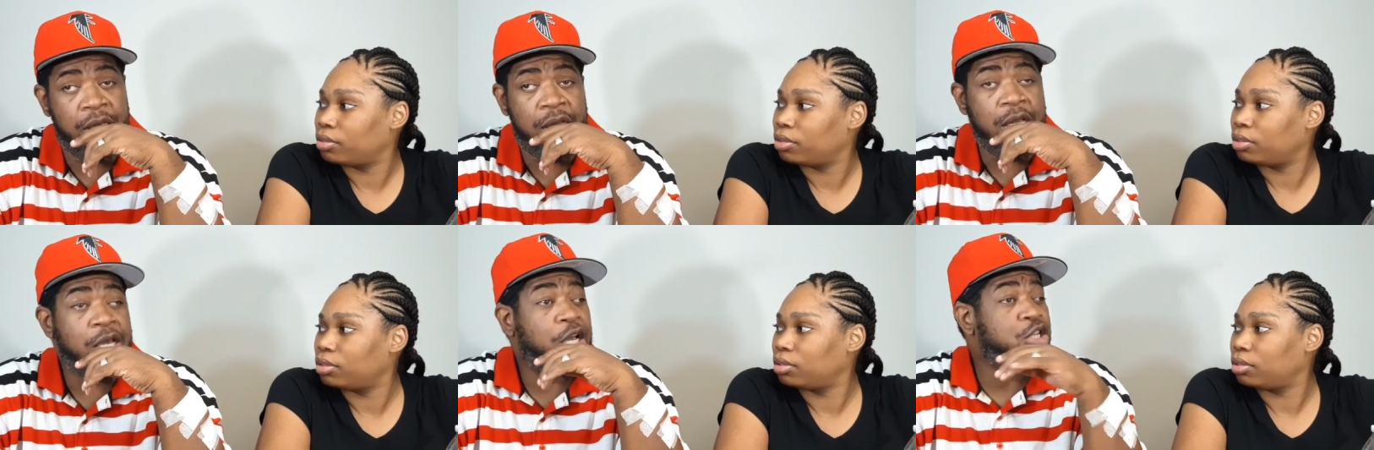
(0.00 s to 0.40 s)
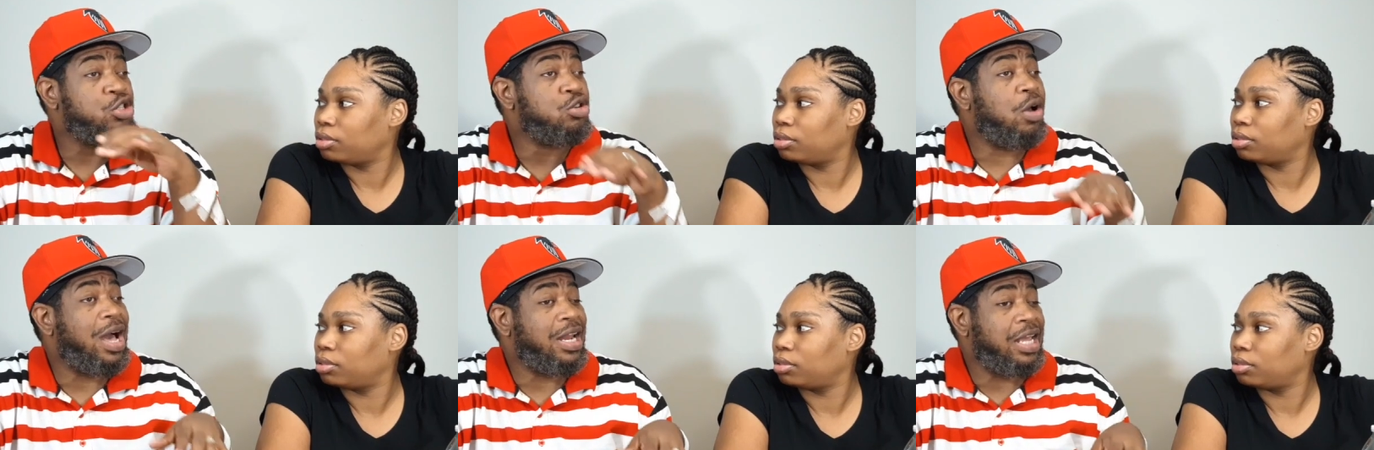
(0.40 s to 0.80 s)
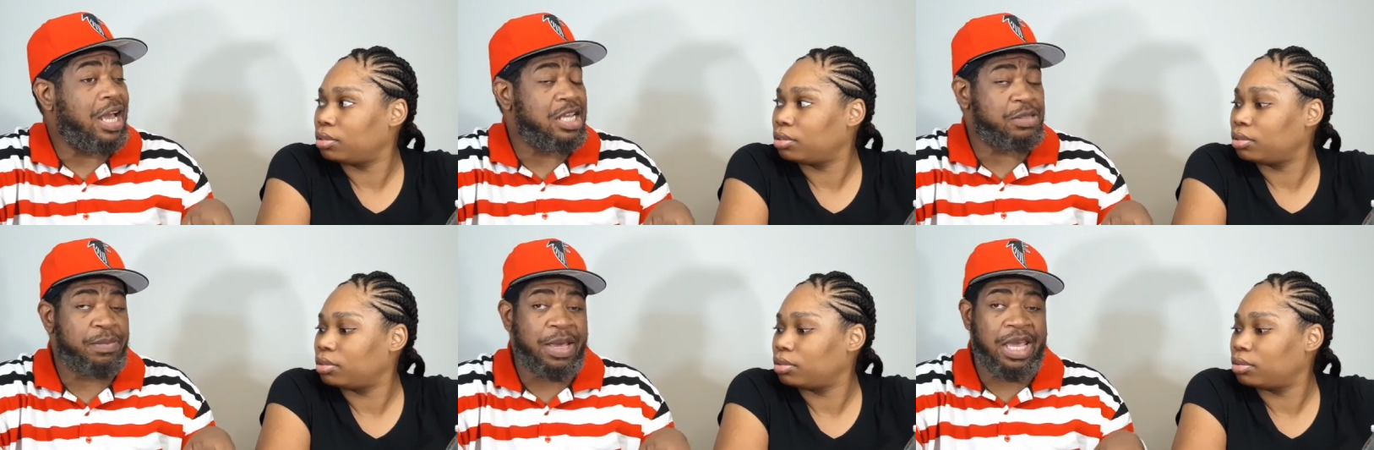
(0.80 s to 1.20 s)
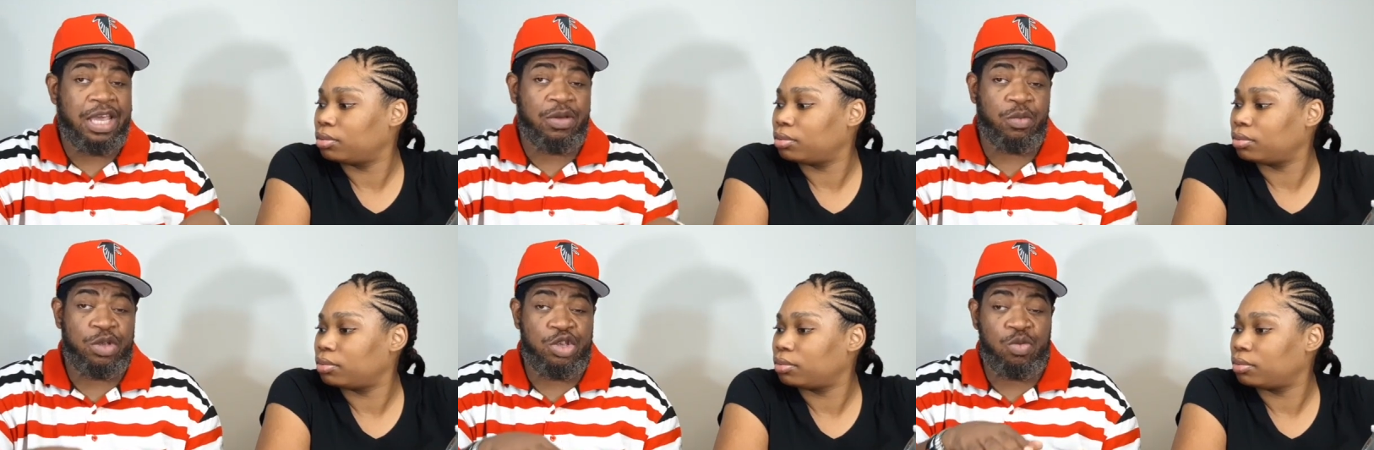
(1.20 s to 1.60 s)
Speaker 1: Because you know how their house made.
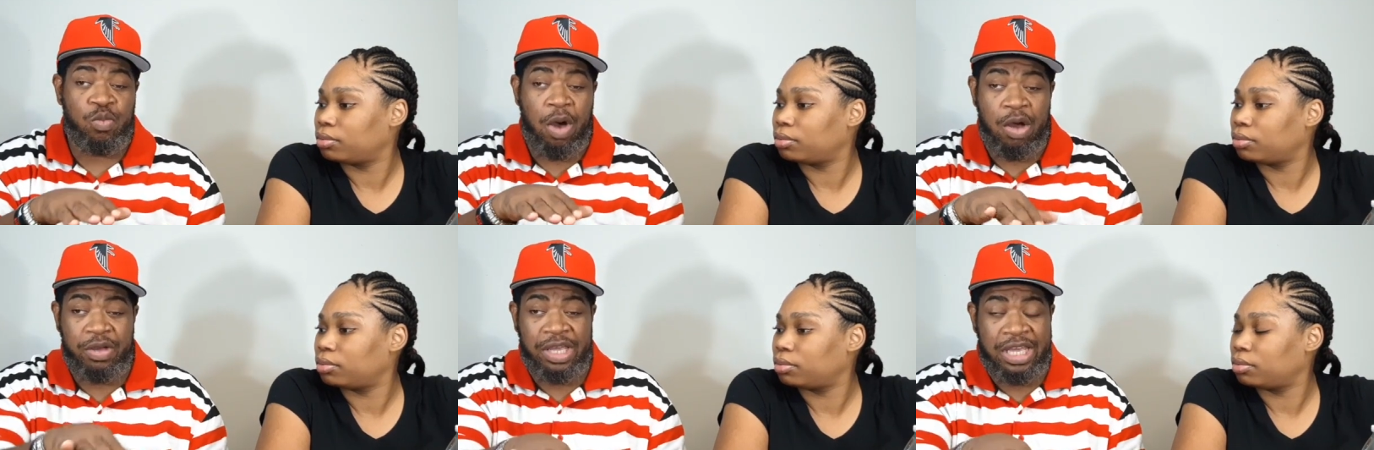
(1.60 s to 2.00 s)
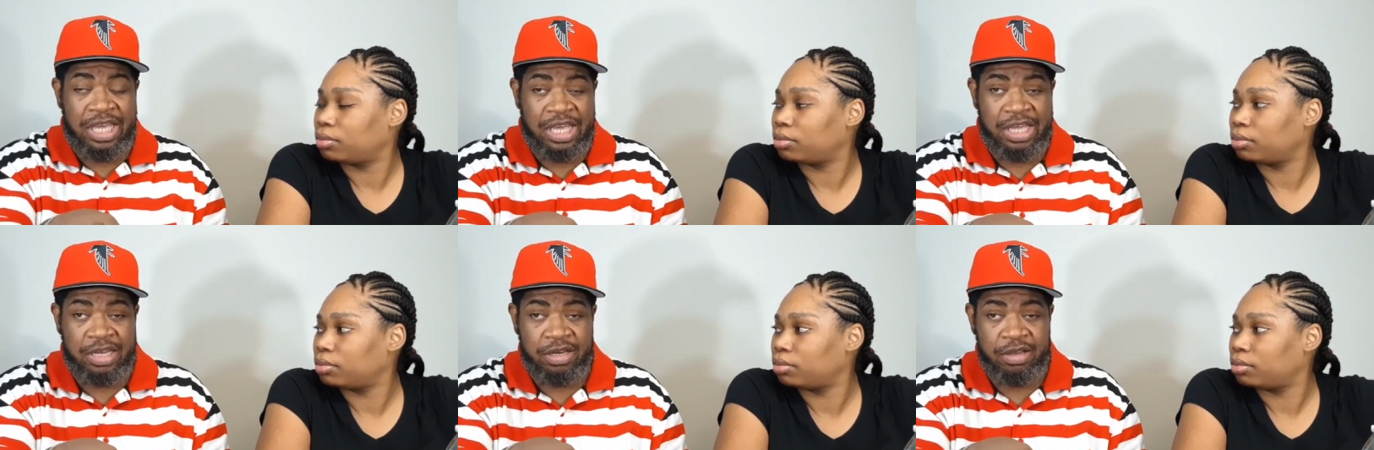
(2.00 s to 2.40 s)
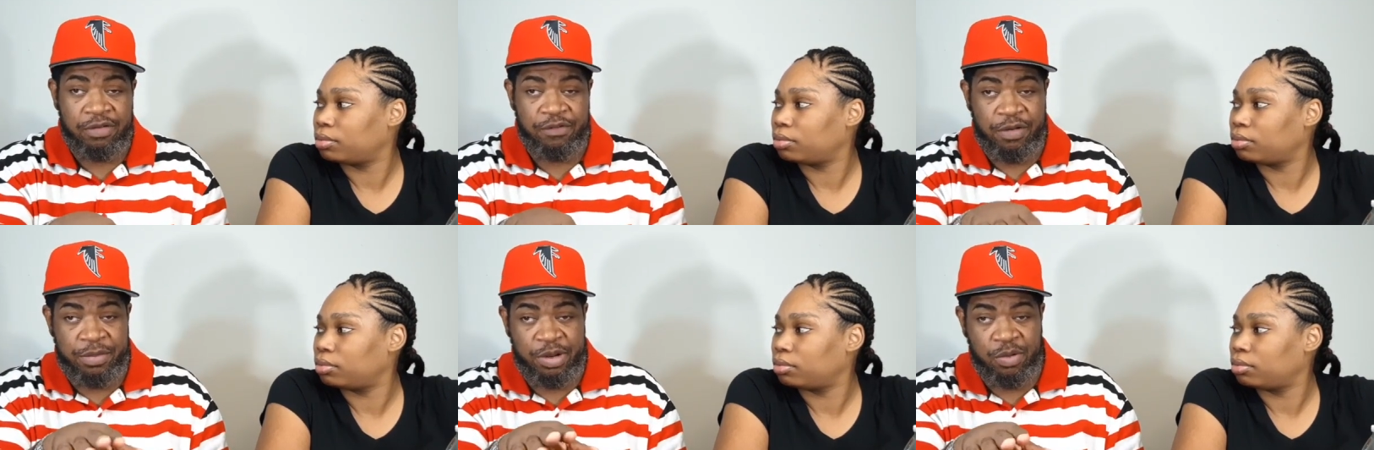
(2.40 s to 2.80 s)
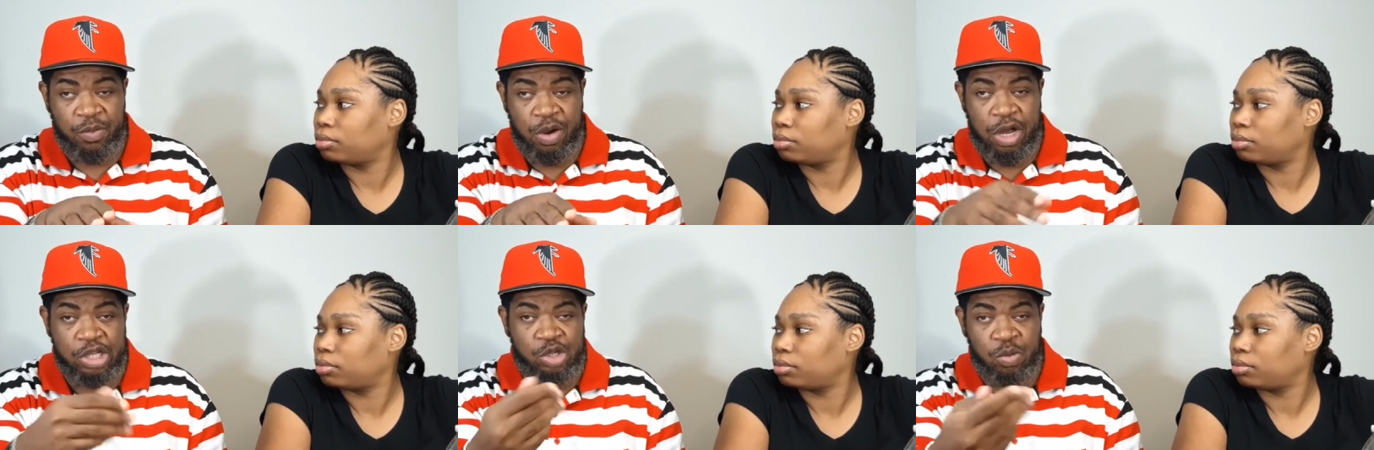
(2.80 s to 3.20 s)
When you walk in from the
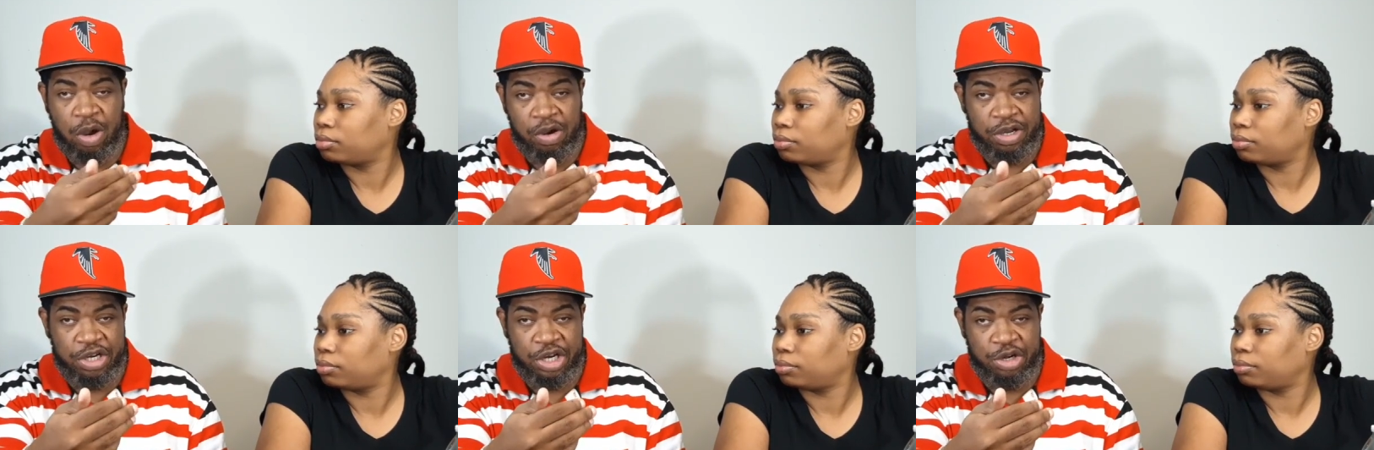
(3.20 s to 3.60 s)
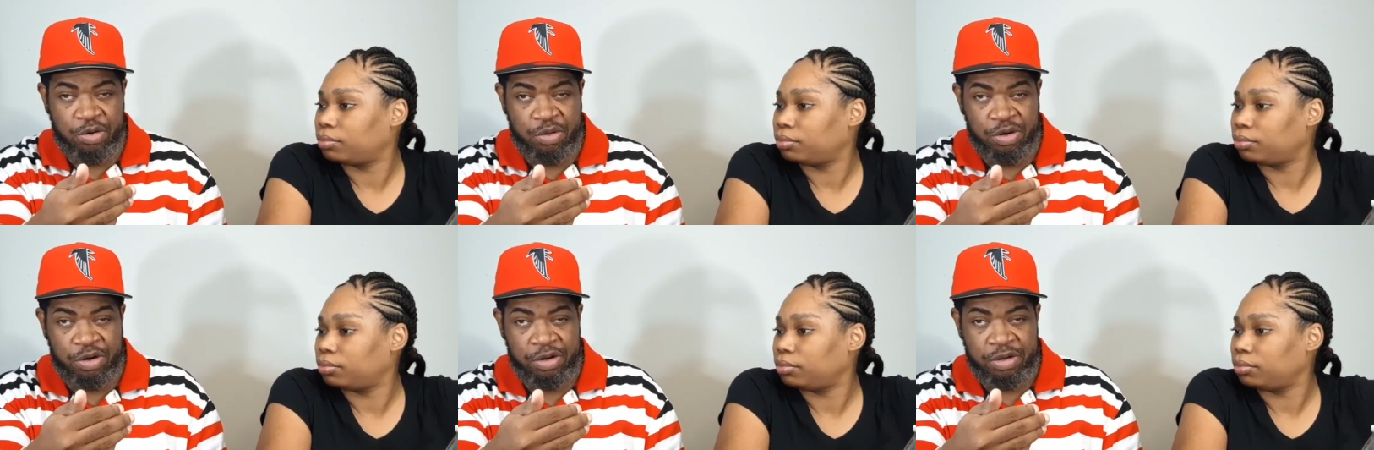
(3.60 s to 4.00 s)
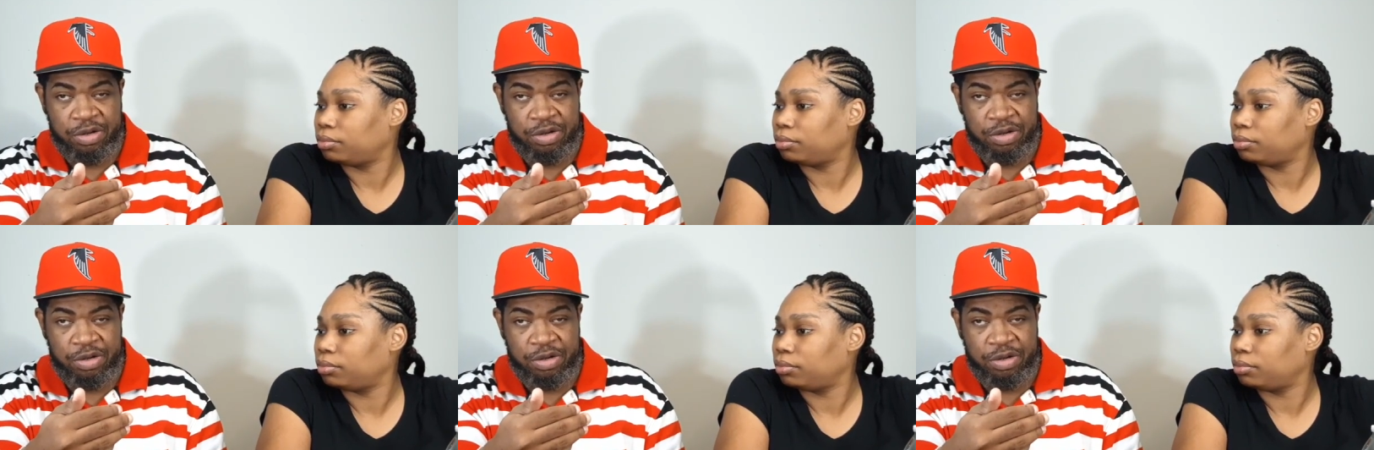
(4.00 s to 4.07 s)
garage, you walk in the door.